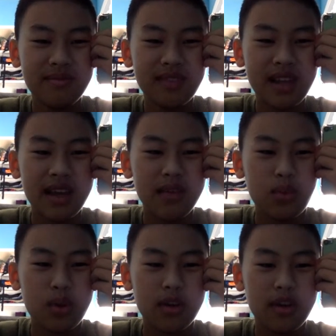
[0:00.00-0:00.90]
and
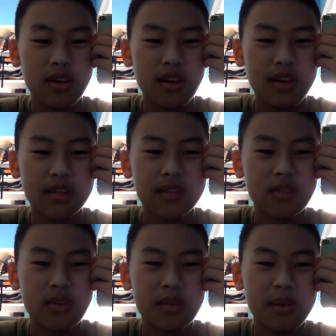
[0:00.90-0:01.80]
we're at
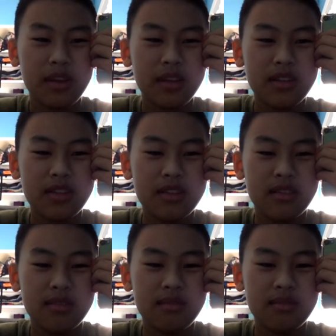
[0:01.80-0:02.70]
3 minutes.
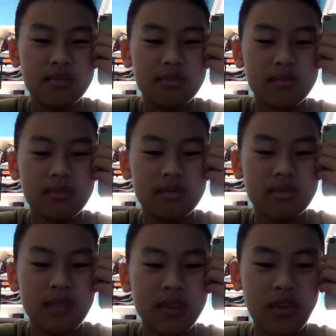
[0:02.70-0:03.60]

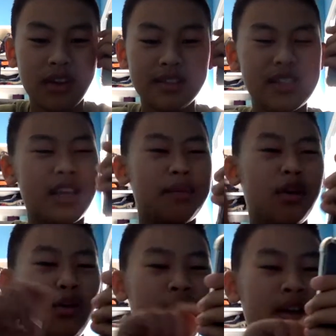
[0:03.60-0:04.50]
Fine, let's keep
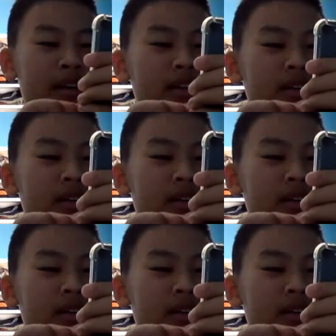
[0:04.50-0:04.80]
going.